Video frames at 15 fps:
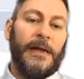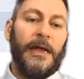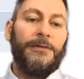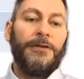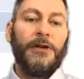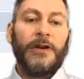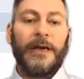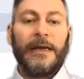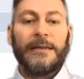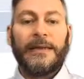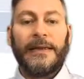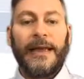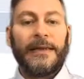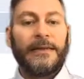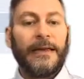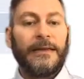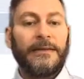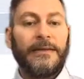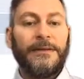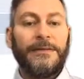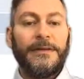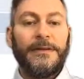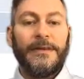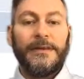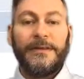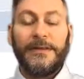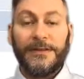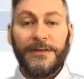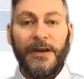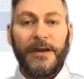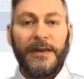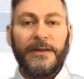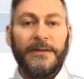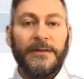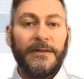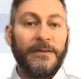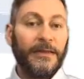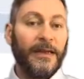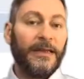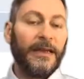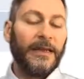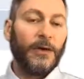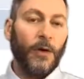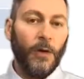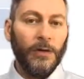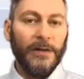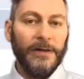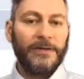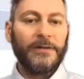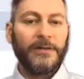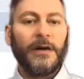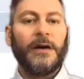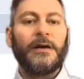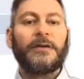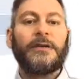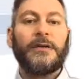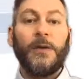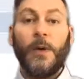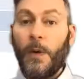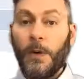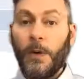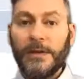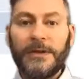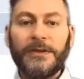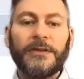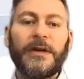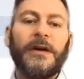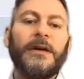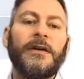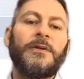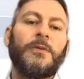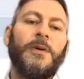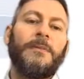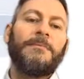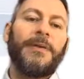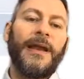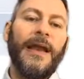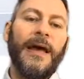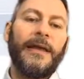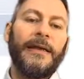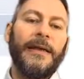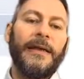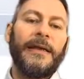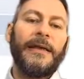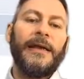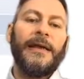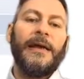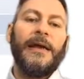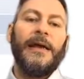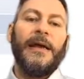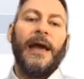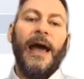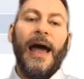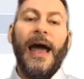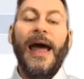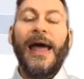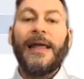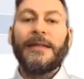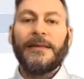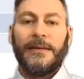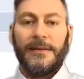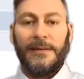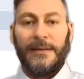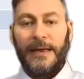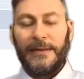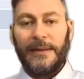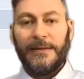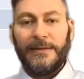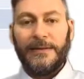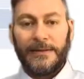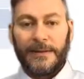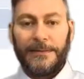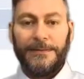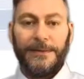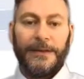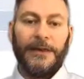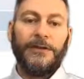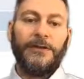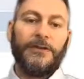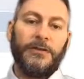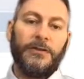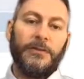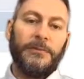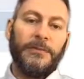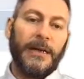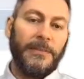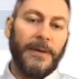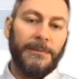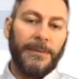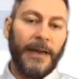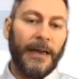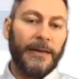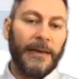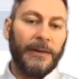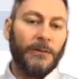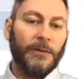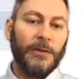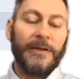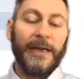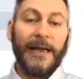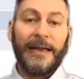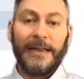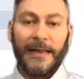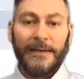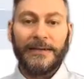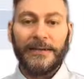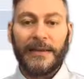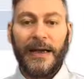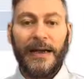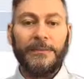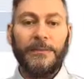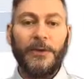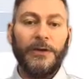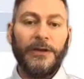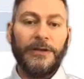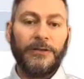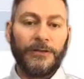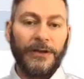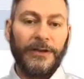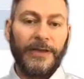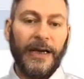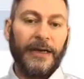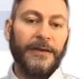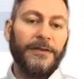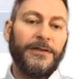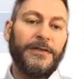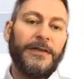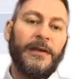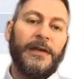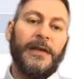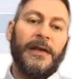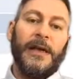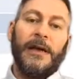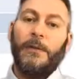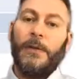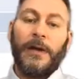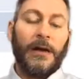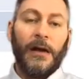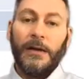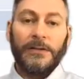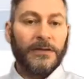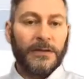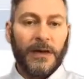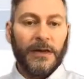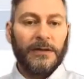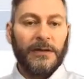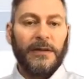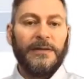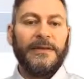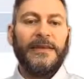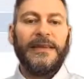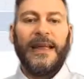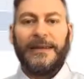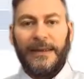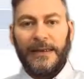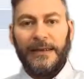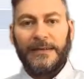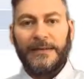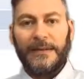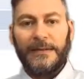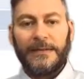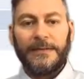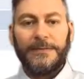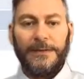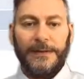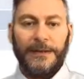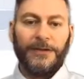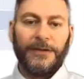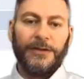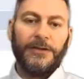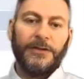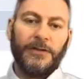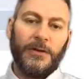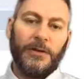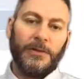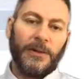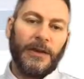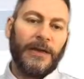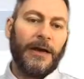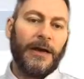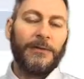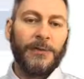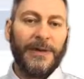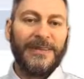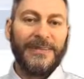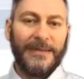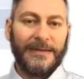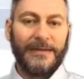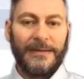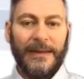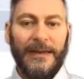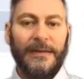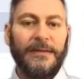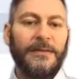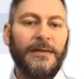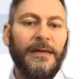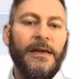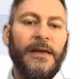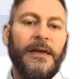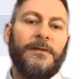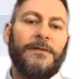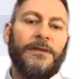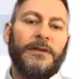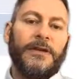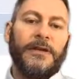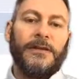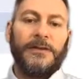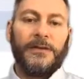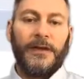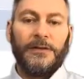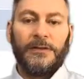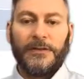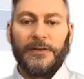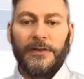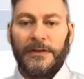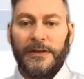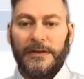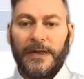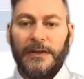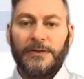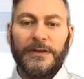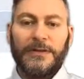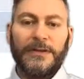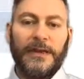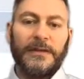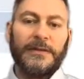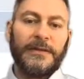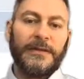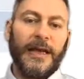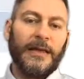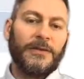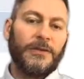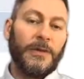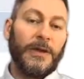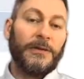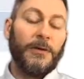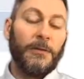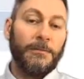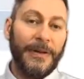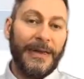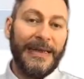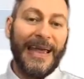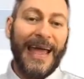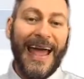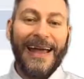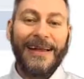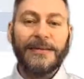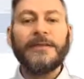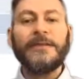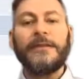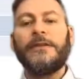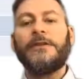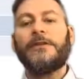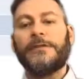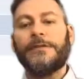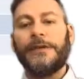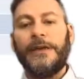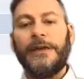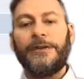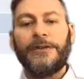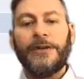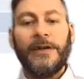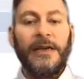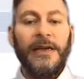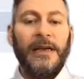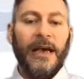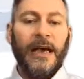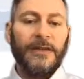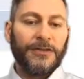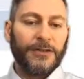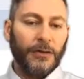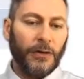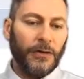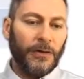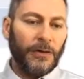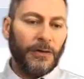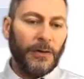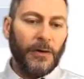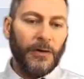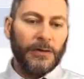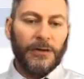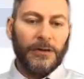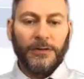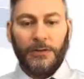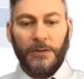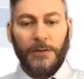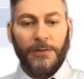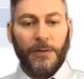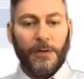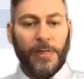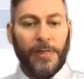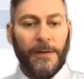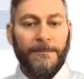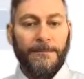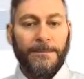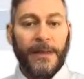If you look at the next activity, design can only start when planning and analysis are finished. So maybe planning will take less time, only 3 days. We can't start until analysis finishes. So we're going to have to wait 6 days for the design to start. And that's why it says it has to wait for B and C to finish, and so on and so forth.